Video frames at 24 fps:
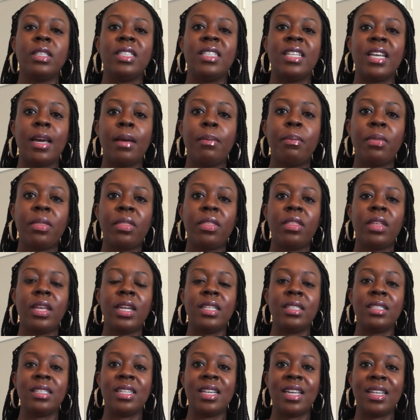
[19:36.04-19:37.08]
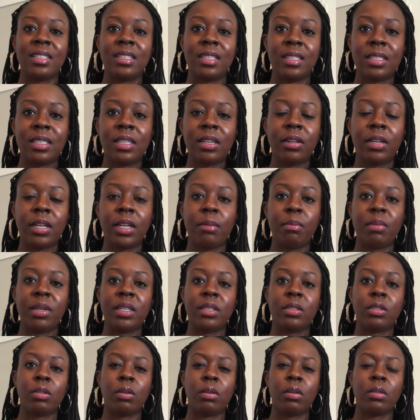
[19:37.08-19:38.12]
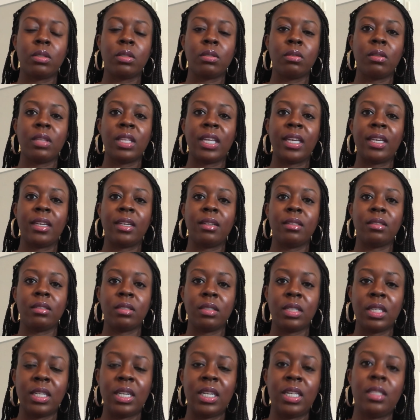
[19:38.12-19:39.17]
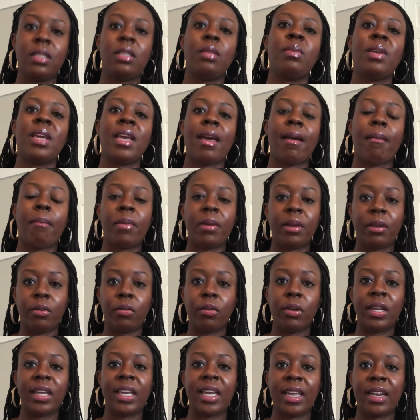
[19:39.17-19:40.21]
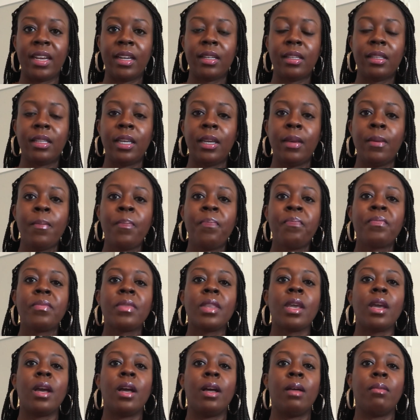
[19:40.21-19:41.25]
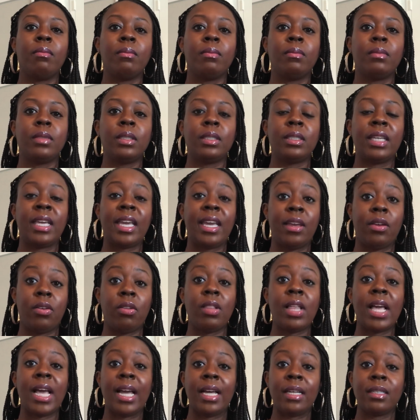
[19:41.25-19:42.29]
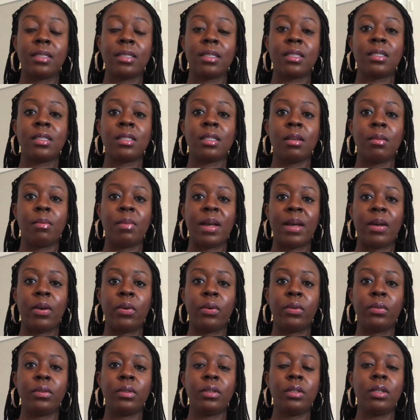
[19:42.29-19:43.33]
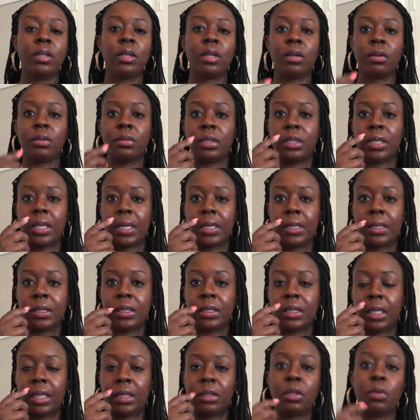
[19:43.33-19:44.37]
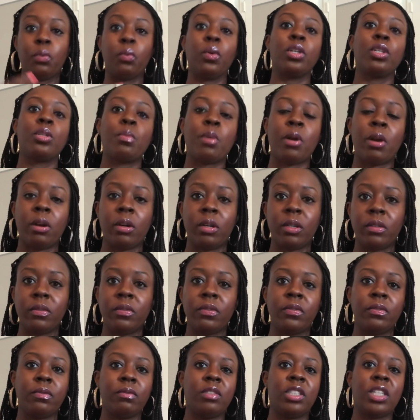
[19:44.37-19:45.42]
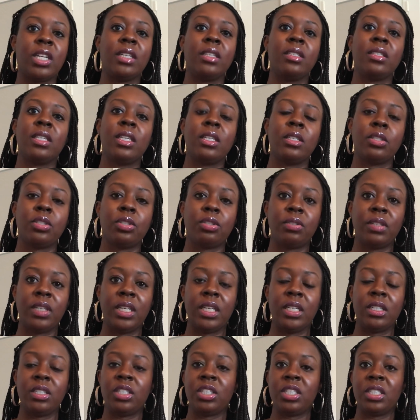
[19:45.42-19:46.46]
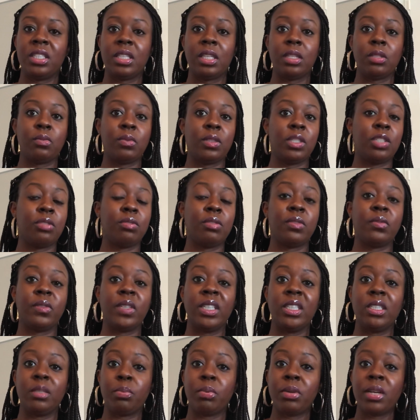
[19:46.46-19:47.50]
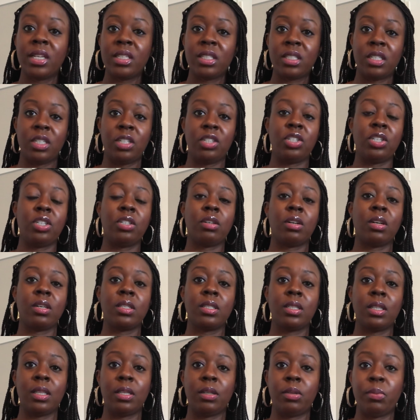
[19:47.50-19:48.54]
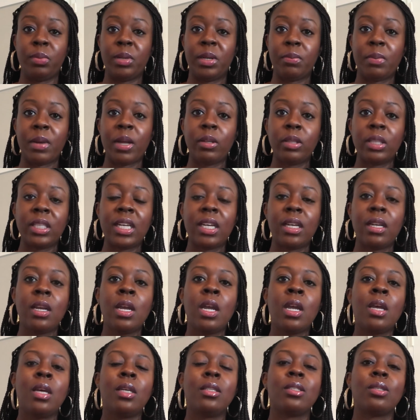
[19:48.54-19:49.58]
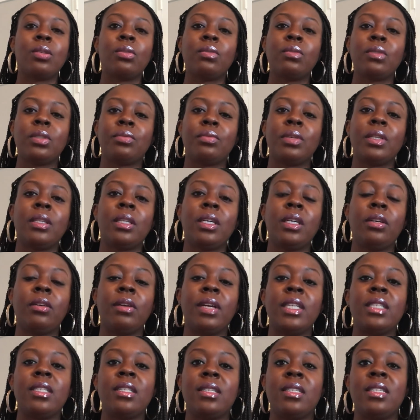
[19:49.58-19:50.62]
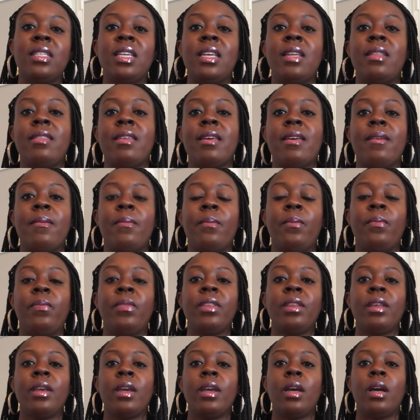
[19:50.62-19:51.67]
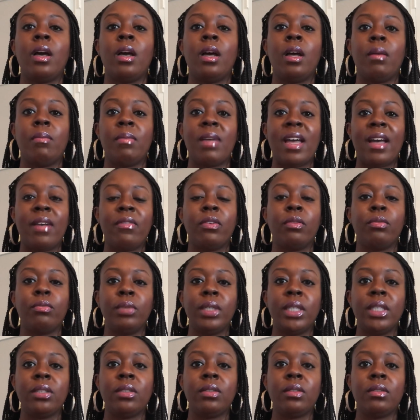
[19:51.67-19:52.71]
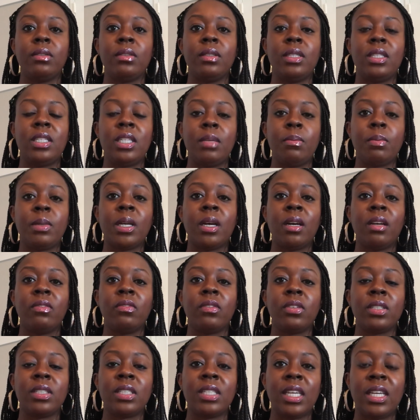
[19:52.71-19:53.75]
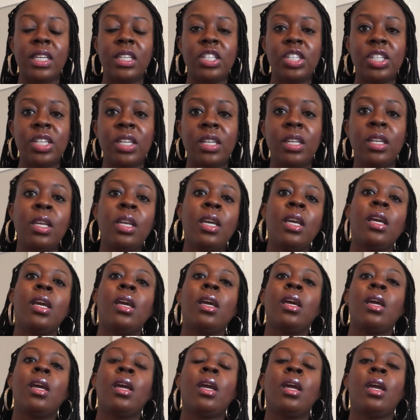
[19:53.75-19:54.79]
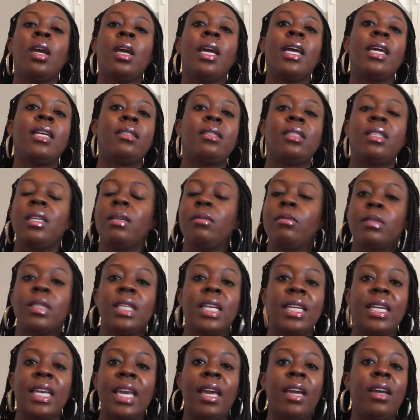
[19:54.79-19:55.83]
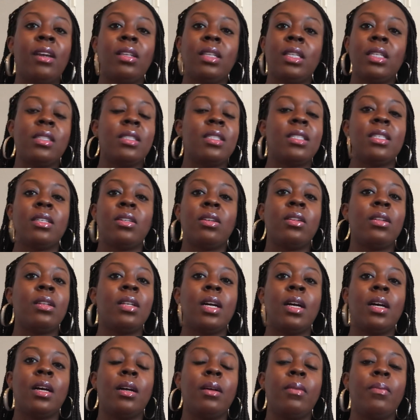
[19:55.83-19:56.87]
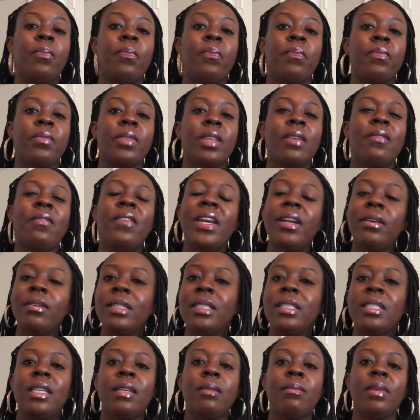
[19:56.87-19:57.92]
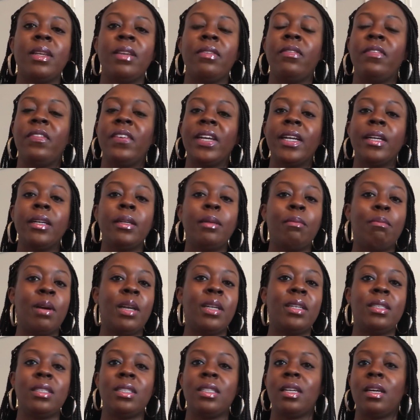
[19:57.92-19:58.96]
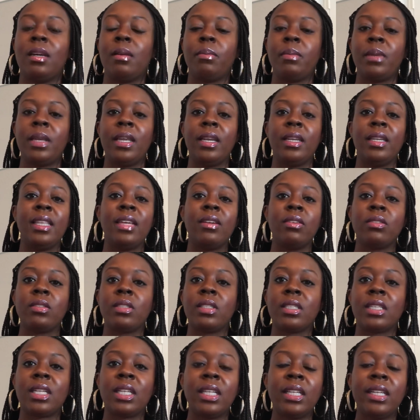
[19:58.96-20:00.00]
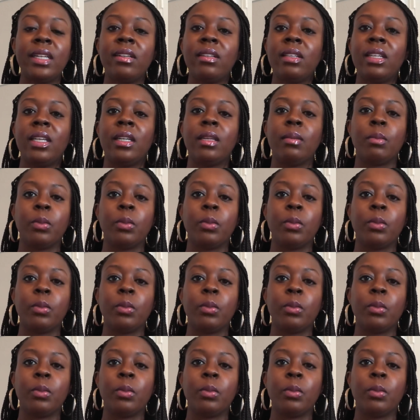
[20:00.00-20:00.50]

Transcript: depth is necessary, but it's also like it needs to be happening organically. Cale asks about, you know, Jenna's, like, the worst part of Jenna's history, and she says when she was very depressed, and she talks a little bit about that. So it was really great to see them have a real deep conversation. It seems that Cale is still very timid, very buttoned up, and there's clearly an